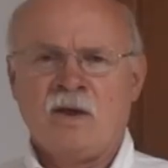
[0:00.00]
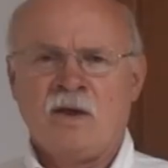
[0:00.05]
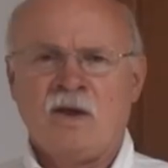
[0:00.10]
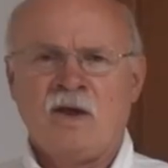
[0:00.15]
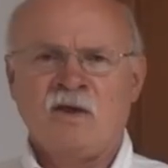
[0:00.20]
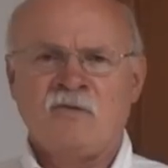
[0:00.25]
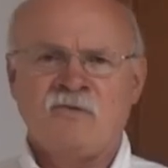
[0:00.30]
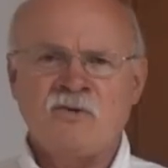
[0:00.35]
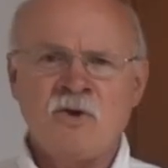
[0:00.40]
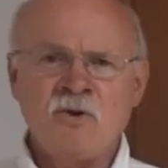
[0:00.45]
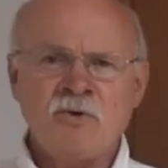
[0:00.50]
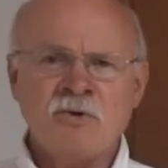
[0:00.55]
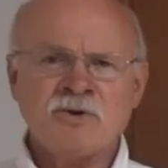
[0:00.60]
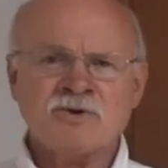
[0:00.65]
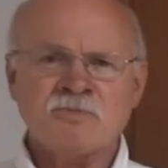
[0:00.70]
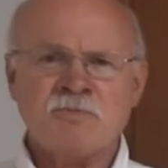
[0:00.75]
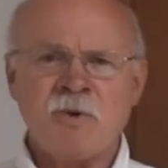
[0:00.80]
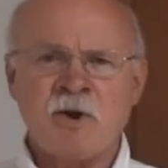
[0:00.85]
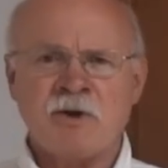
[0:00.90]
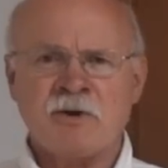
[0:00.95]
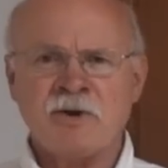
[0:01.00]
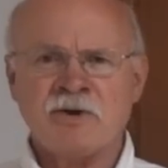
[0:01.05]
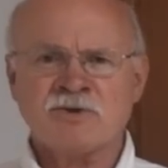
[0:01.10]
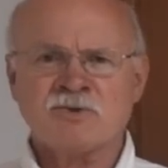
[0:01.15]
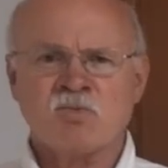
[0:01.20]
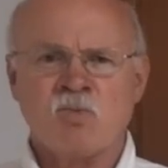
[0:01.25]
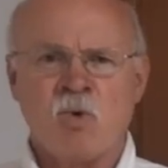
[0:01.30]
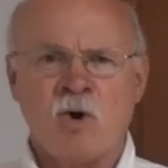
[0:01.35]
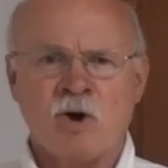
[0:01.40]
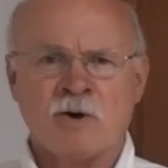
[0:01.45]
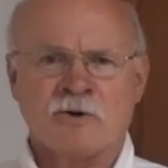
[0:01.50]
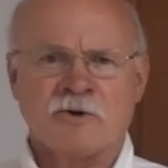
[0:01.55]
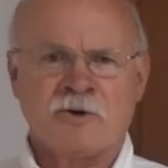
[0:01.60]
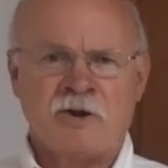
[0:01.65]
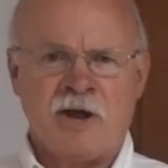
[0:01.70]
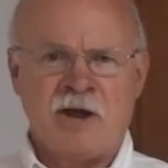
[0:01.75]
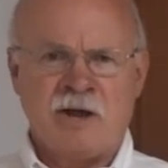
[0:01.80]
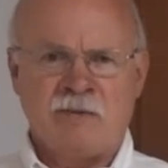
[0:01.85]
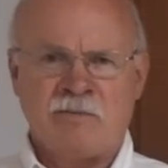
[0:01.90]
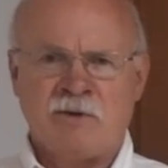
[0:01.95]
If you experience water
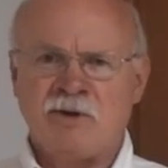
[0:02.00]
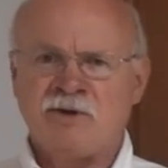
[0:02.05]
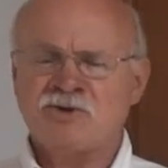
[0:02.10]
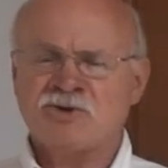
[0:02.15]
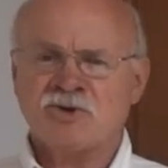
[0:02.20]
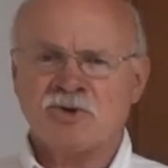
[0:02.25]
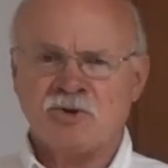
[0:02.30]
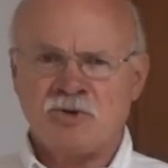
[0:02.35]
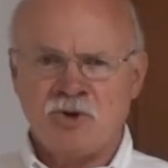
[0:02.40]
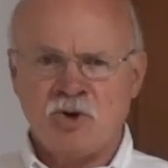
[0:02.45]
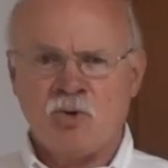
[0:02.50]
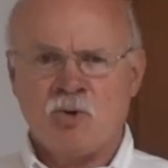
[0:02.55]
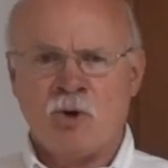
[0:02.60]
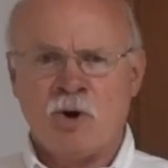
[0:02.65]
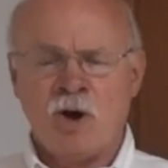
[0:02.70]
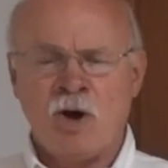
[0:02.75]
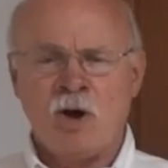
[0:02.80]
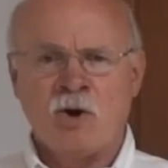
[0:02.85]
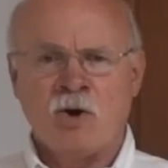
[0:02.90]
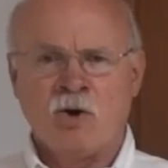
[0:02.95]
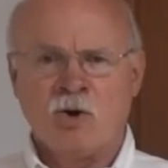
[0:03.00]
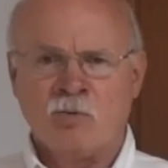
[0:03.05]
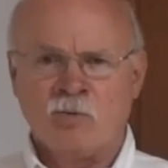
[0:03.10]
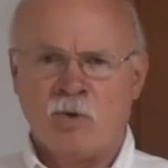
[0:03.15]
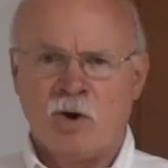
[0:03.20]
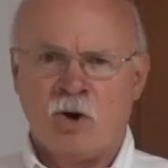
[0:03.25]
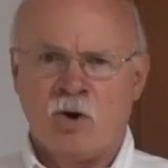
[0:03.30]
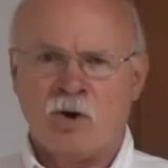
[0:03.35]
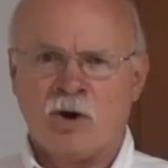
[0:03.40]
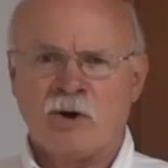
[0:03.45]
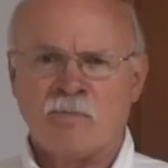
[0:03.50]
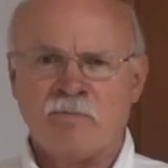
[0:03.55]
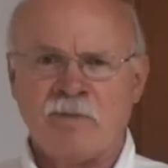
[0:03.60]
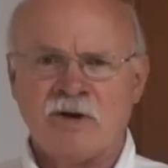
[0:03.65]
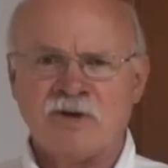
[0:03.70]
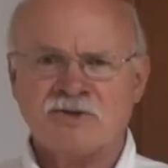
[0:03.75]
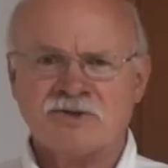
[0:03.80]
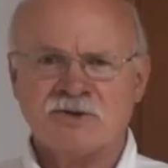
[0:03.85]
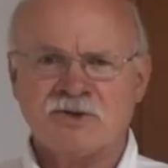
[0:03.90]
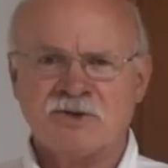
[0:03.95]
damage to your home or
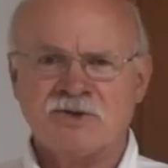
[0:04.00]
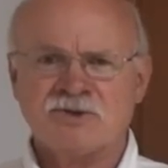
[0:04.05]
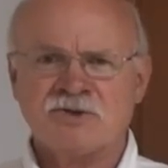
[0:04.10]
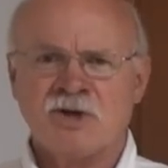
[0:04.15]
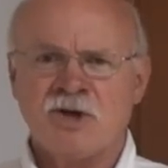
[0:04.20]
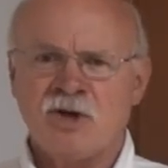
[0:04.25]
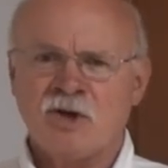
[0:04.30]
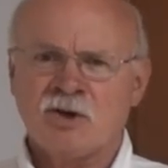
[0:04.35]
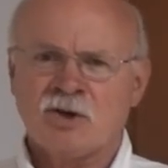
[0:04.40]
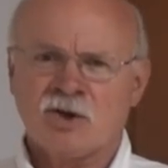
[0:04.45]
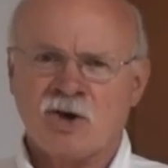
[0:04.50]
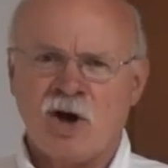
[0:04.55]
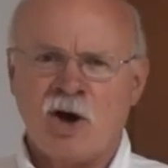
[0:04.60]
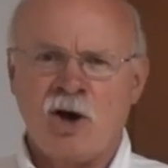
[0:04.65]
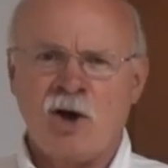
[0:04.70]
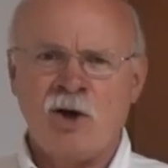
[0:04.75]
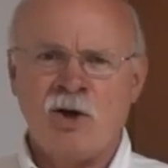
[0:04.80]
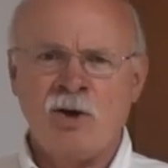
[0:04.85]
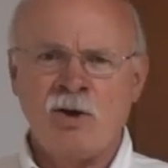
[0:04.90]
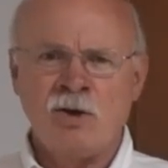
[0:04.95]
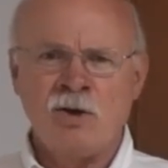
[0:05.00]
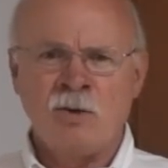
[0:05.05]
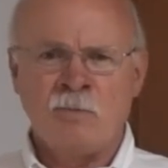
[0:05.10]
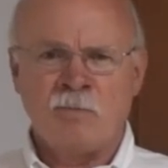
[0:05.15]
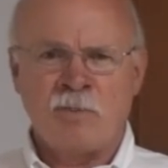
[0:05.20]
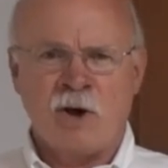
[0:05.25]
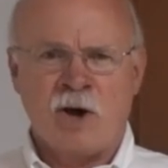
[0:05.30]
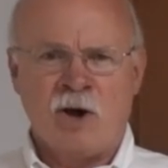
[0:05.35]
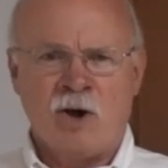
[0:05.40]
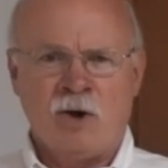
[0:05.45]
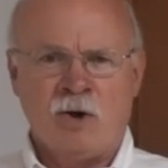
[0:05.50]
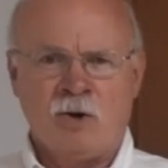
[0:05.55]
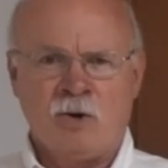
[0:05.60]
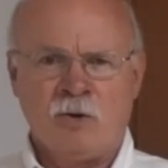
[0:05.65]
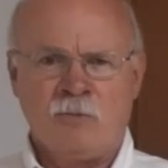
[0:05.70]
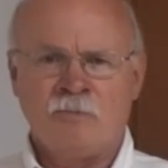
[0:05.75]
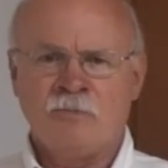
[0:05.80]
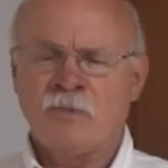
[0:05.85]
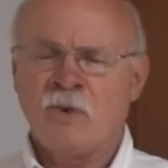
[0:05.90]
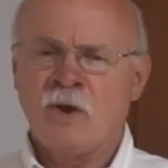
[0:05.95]
business, call
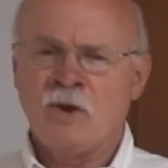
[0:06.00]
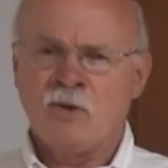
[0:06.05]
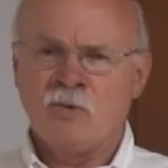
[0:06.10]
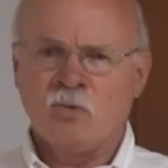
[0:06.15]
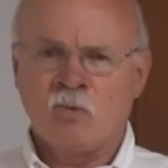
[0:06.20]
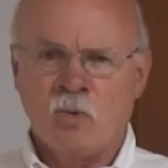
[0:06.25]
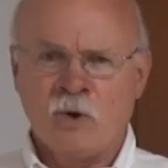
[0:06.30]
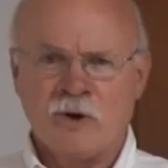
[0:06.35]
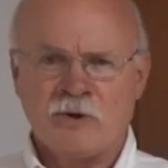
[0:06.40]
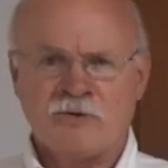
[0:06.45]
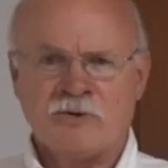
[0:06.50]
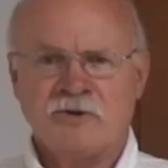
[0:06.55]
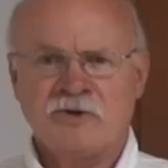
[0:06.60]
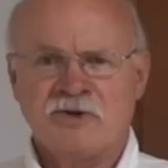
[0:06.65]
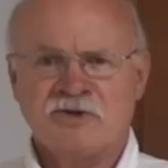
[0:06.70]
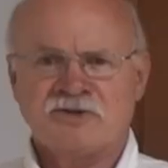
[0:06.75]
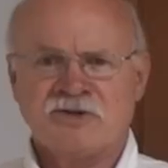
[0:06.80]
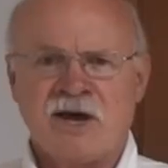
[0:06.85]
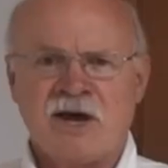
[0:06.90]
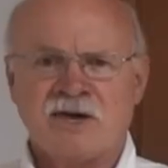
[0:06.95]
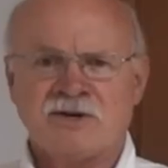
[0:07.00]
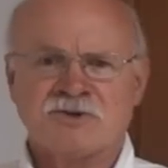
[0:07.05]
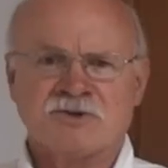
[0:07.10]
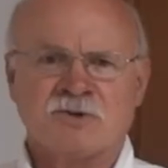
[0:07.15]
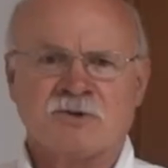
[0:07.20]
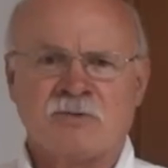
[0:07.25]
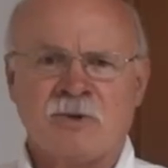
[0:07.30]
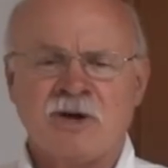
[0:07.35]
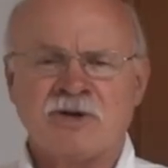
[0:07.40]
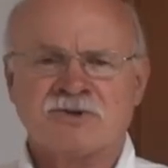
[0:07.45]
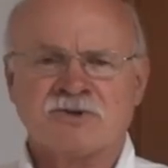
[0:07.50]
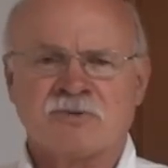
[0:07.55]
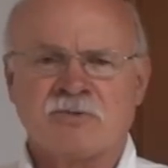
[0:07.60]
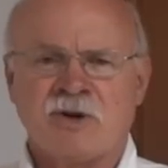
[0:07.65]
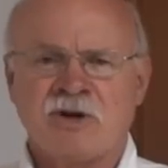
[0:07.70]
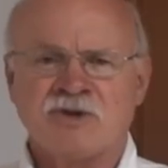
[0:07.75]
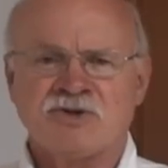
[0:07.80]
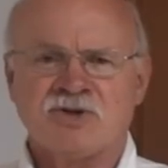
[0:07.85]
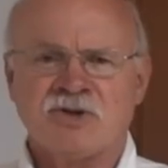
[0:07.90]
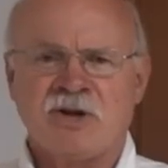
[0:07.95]
Paul. We're the disaster
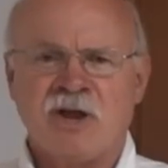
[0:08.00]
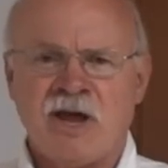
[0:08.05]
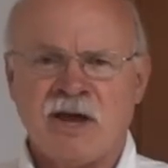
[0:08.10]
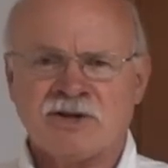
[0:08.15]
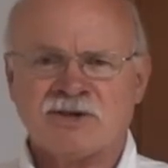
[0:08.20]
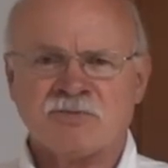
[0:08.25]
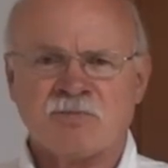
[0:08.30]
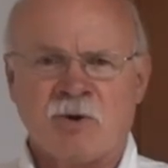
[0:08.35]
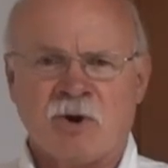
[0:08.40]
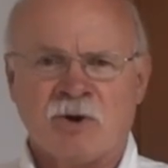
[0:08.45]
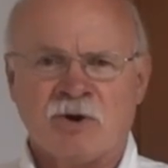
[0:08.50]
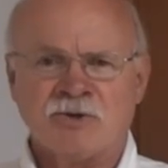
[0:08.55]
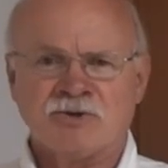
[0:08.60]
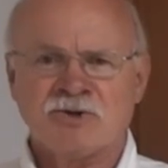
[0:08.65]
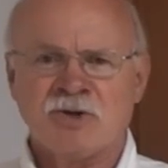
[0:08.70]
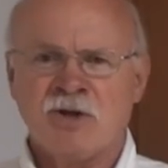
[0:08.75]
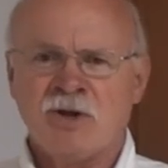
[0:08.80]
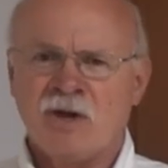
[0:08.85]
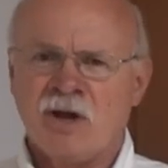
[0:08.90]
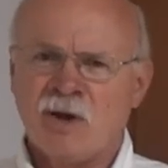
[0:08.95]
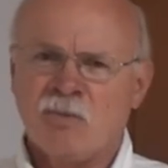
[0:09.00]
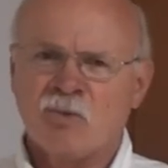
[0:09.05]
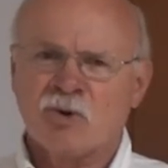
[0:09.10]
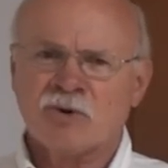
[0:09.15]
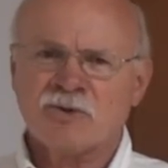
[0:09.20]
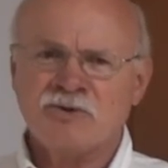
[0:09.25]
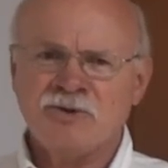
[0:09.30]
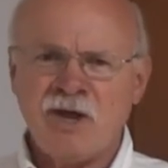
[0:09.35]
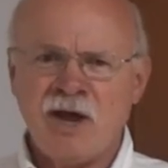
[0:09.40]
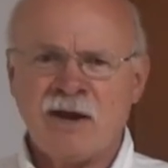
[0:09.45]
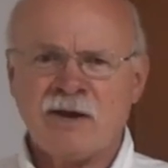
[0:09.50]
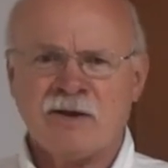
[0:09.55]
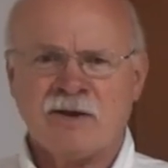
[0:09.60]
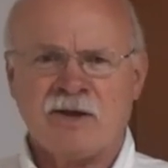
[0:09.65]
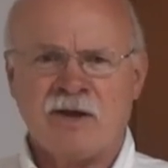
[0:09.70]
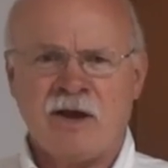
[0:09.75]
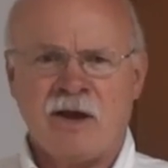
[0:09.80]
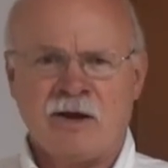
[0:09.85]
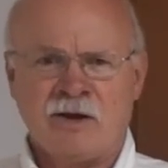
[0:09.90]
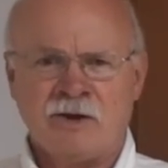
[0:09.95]
restoration experts, and we're
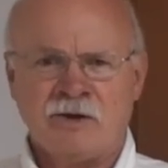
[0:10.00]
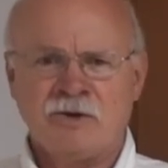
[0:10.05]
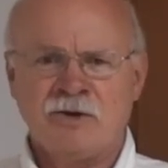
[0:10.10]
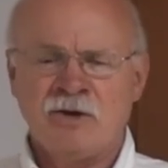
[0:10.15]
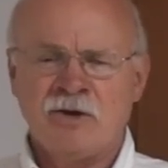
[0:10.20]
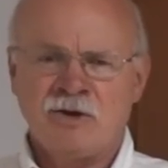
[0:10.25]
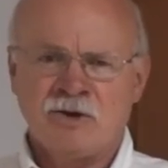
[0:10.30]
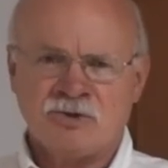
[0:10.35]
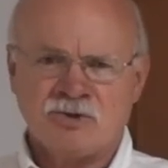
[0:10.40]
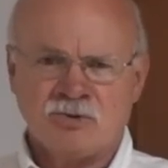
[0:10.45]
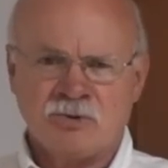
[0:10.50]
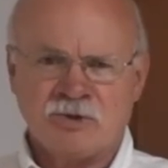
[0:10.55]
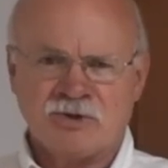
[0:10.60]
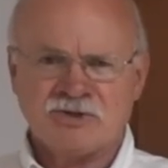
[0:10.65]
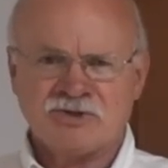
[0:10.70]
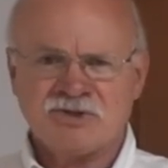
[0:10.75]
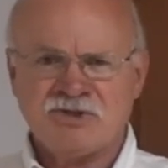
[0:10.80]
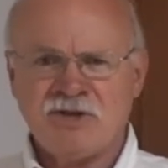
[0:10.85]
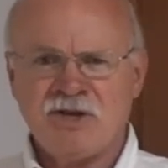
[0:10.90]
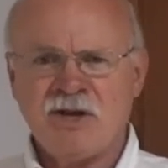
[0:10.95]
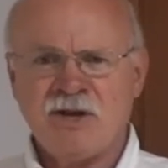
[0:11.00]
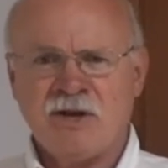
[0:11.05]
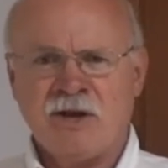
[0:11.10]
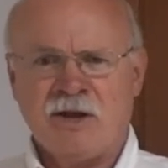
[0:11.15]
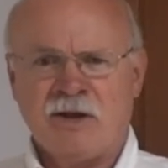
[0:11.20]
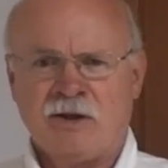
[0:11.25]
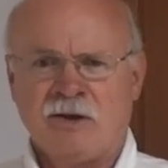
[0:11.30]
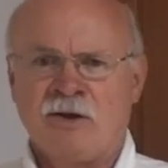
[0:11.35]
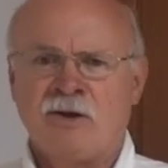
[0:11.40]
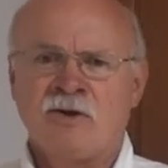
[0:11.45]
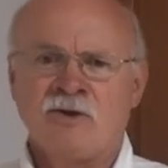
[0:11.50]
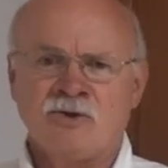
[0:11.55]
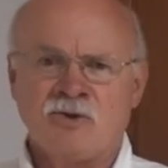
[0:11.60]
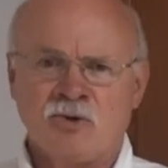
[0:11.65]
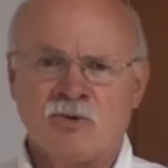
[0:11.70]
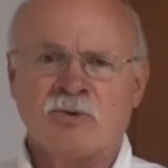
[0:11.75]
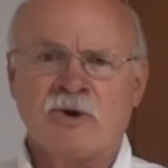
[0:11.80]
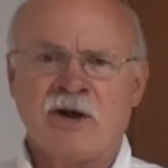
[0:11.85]
dedicated to exceeding your